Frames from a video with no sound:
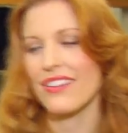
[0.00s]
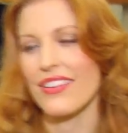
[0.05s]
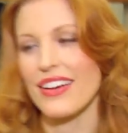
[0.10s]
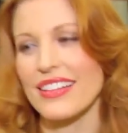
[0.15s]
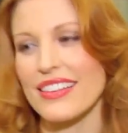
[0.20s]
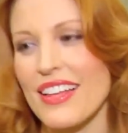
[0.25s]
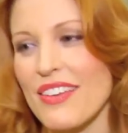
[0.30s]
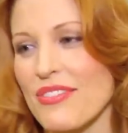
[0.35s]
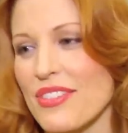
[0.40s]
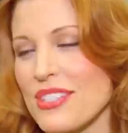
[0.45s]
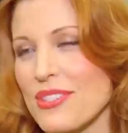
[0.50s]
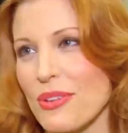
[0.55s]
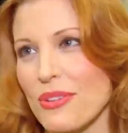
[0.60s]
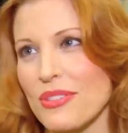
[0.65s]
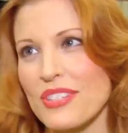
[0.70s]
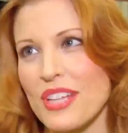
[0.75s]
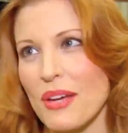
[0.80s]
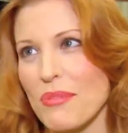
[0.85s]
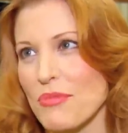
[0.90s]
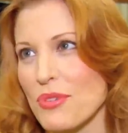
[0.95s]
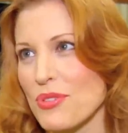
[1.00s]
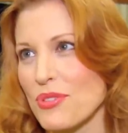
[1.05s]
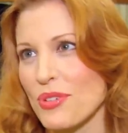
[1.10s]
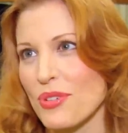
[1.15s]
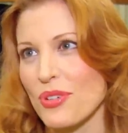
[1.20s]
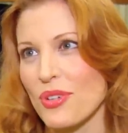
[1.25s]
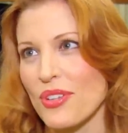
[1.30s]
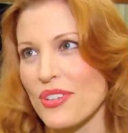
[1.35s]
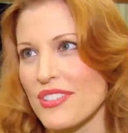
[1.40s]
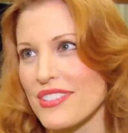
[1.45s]
I love these old time
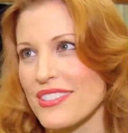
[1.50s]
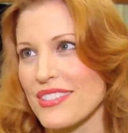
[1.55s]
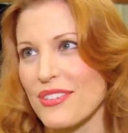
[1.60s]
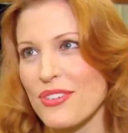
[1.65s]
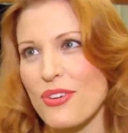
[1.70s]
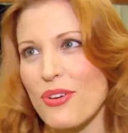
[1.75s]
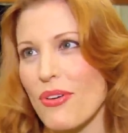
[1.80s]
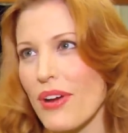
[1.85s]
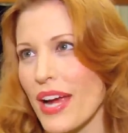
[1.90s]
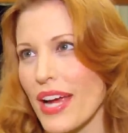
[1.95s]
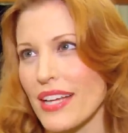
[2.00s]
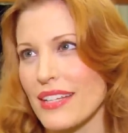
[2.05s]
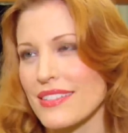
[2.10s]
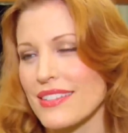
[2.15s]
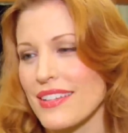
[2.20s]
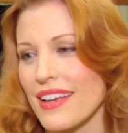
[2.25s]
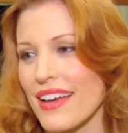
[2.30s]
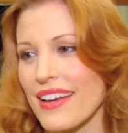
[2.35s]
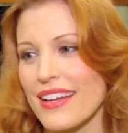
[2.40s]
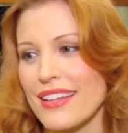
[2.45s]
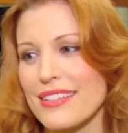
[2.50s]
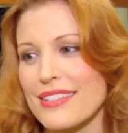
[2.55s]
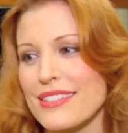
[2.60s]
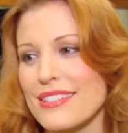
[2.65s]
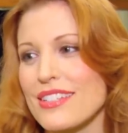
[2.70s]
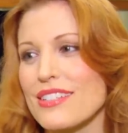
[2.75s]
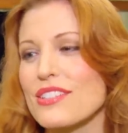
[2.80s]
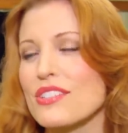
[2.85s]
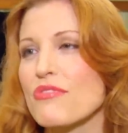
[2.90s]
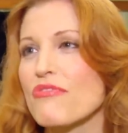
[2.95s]
musicals. They're great, and
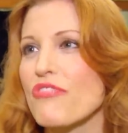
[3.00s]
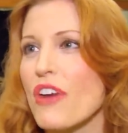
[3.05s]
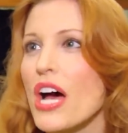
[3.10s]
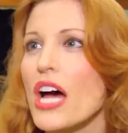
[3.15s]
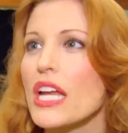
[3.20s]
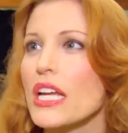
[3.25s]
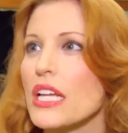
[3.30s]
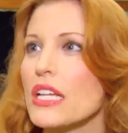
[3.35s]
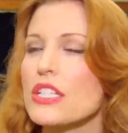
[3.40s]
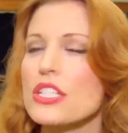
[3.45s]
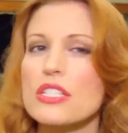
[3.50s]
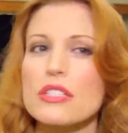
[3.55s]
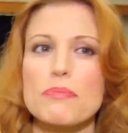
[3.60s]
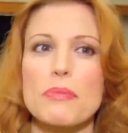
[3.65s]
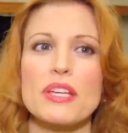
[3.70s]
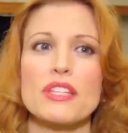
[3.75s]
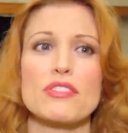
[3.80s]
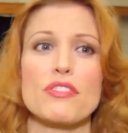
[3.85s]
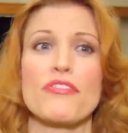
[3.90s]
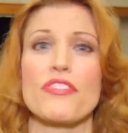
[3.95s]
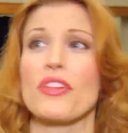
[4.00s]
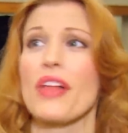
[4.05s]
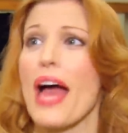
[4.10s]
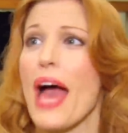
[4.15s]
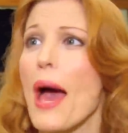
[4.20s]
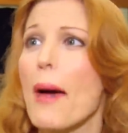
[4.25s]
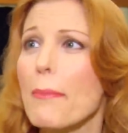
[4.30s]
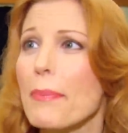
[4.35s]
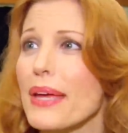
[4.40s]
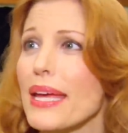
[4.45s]
it's just fun. It just makes you feel
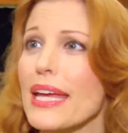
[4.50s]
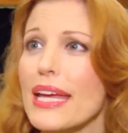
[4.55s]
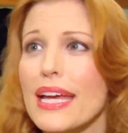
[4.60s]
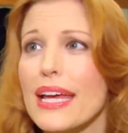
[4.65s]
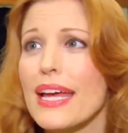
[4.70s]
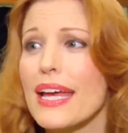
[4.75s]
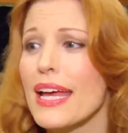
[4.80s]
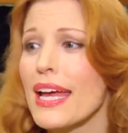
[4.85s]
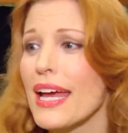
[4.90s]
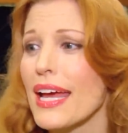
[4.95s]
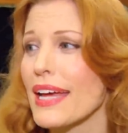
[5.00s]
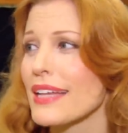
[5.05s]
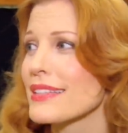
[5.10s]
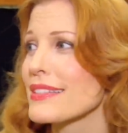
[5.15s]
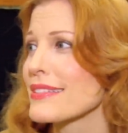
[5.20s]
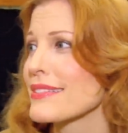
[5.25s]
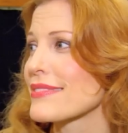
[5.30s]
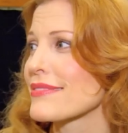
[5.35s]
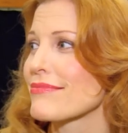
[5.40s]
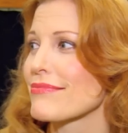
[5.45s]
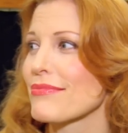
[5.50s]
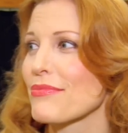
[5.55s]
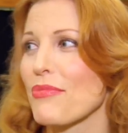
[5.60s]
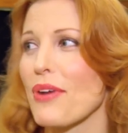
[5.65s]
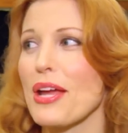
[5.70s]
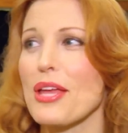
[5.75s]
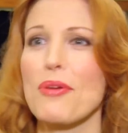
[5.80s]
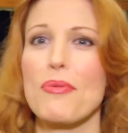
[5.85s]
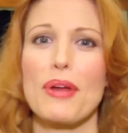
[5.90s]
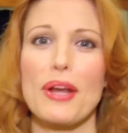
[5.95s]
happy. It's
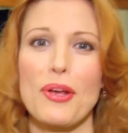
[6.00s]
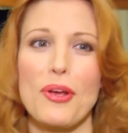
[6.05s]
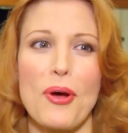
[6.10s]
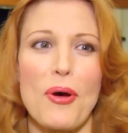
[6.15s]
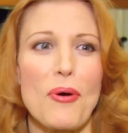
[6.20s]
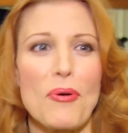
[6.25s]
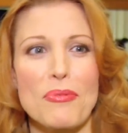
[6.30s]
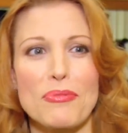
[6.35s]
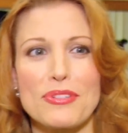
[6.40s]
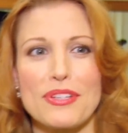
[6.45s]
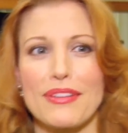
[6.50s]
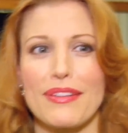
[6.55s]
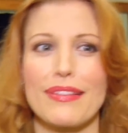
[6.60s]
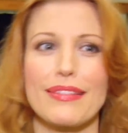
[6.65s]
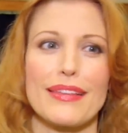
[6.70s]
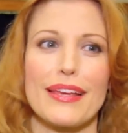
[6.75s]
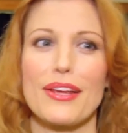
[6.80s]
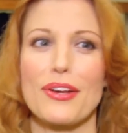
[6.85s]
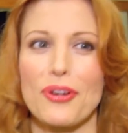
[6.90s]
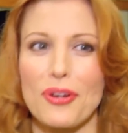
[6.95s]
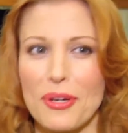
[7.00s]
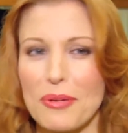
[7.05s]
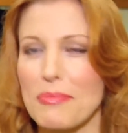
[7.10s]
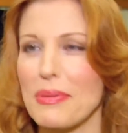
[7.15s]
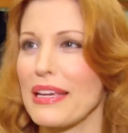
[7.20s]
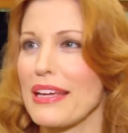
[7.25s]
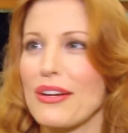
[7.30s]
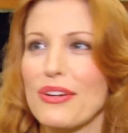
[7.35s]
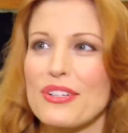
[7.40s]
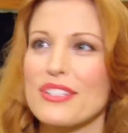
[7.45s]
why you want to go to the theater and
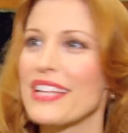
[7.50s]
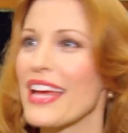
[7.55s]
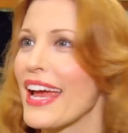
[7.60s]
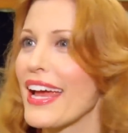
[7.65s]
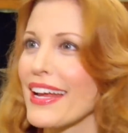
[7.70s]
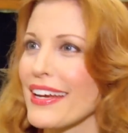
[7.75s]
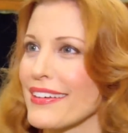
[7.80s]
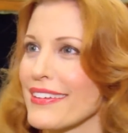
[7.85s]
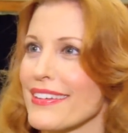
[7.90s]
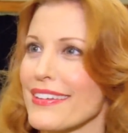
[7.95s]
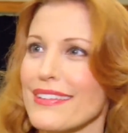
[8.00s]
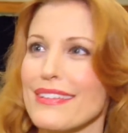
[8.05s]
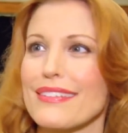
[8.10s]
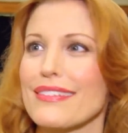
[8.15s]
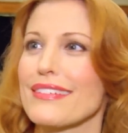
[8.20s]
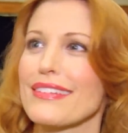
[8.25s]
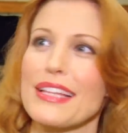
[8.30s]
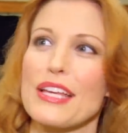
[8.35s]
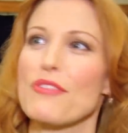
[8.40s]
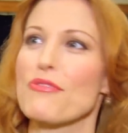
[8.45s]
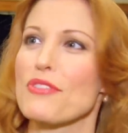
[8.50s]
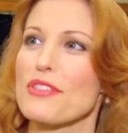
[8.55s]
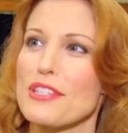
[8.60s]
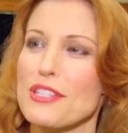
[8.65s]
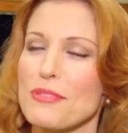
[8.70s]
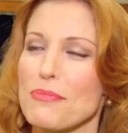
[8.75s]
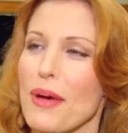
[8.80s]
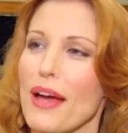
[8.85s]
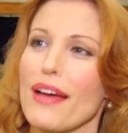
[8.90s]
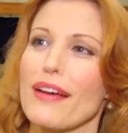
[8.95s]
be entertained and leave with a
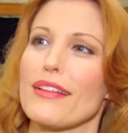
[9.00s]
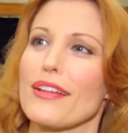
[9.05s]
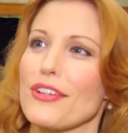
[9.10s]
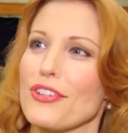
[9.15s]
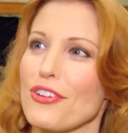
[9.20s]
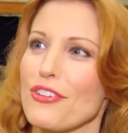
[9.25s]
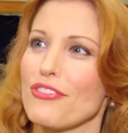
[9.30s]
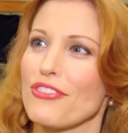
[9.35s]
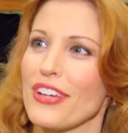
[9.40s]
smile on your